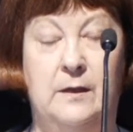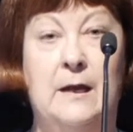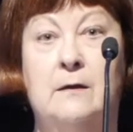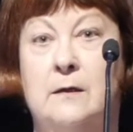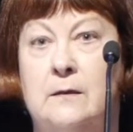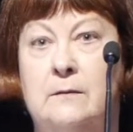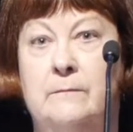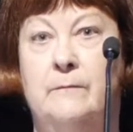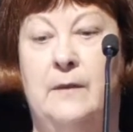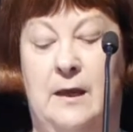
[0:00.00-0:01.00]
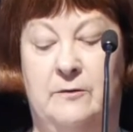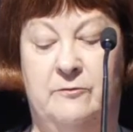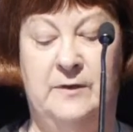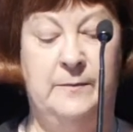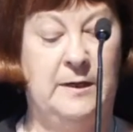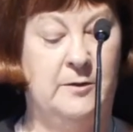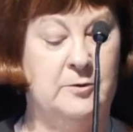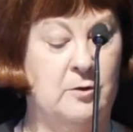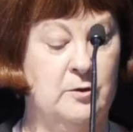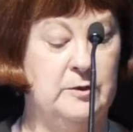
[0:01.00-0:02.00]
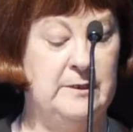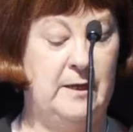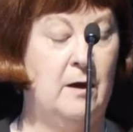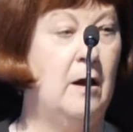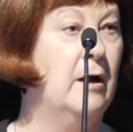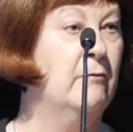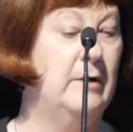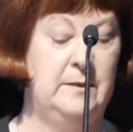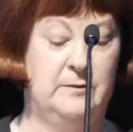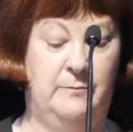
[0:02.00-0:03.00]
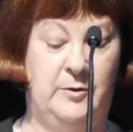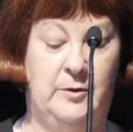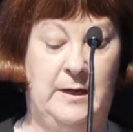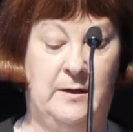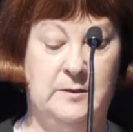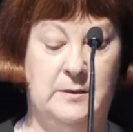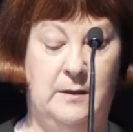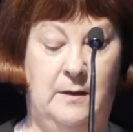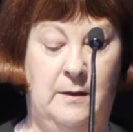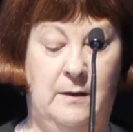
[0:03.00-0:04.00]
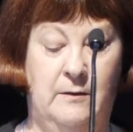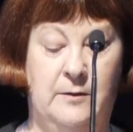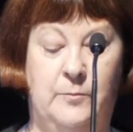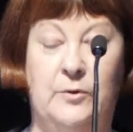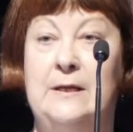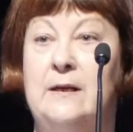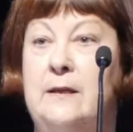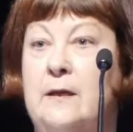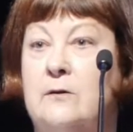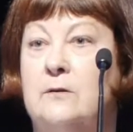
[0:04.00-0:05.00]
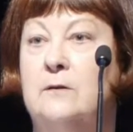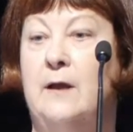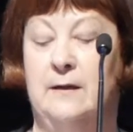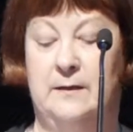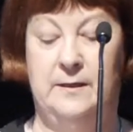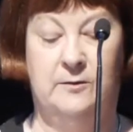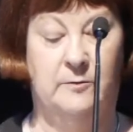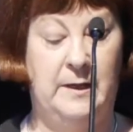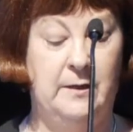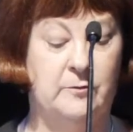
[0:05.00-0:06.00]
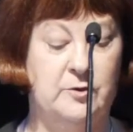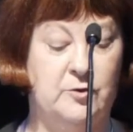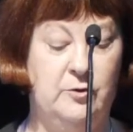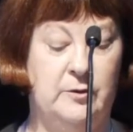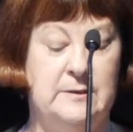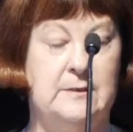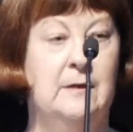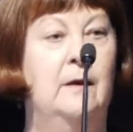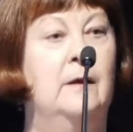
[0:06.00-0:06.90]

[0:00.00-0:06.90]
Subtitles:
Younger and female doctors had higher rates of burnout than preclinical and clinical medical students,